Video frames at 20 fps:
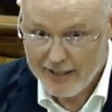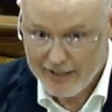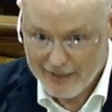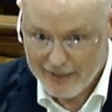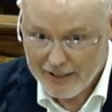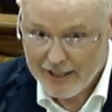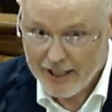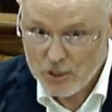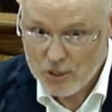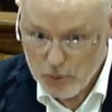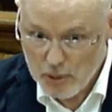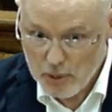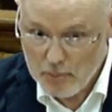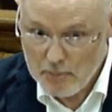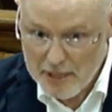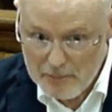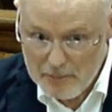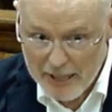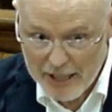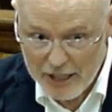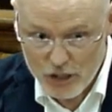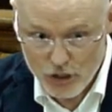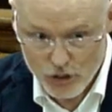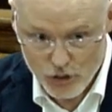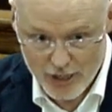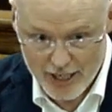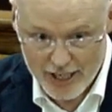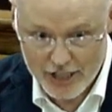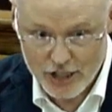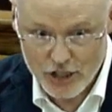That's what I mean by
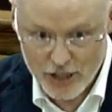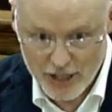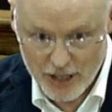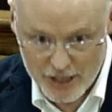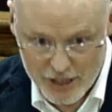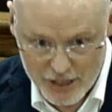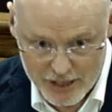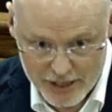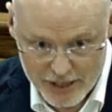strangeness.